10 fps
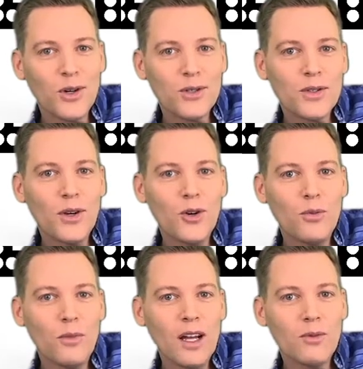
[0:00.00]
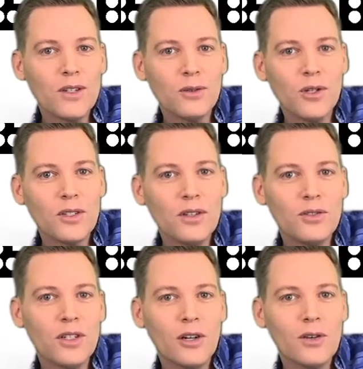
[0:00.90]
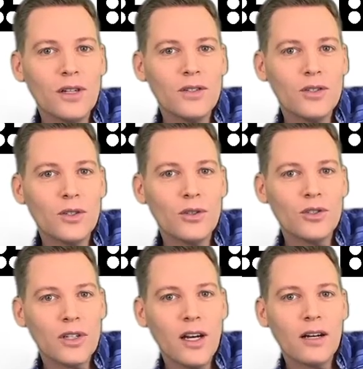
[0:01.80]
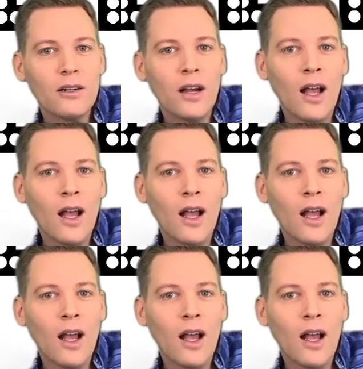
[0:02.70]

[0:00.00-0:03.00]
So my resolution this year is to share